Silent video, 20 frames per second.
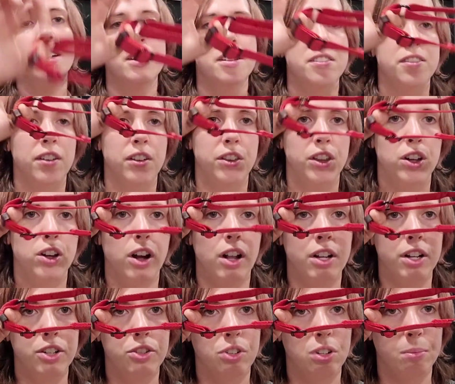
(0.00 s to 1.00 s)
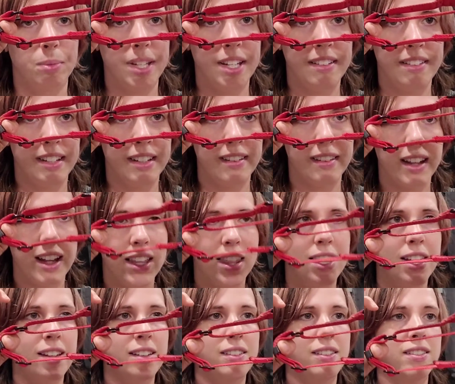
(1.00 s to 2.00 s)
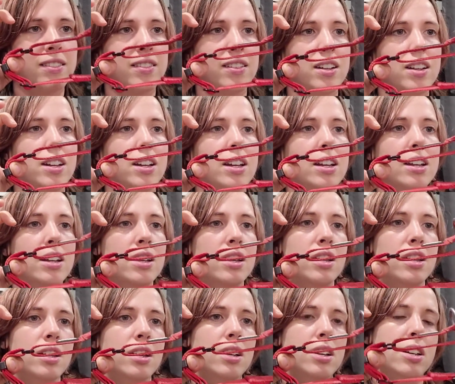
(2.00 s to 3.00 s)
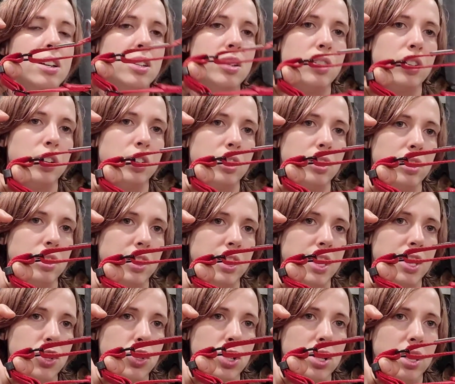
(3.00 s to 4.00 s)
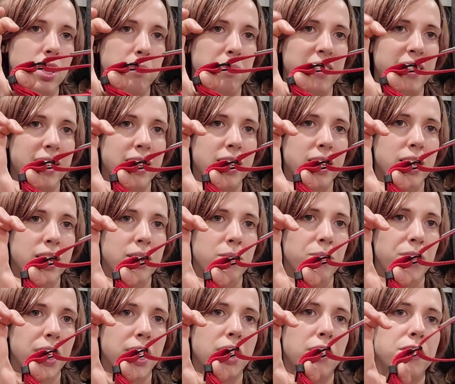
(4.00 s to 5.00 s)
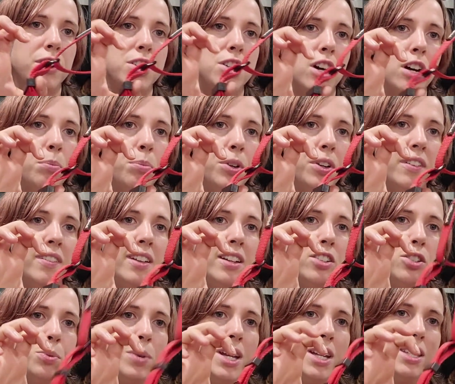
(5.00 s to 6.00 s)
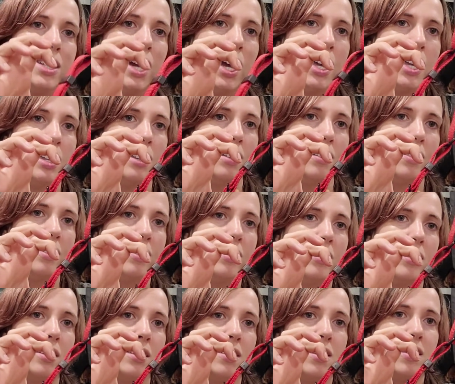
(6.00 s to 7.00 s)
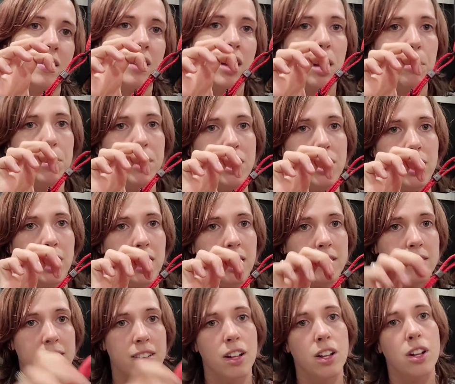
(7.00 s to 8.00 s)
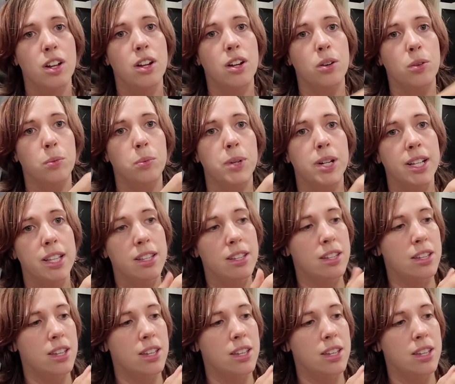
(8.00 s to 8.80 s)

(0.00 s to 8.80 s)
So the collar normally sits like this. Your leash clips here, and if the dog pulls into it, it tightens. So this does a couple of things. One,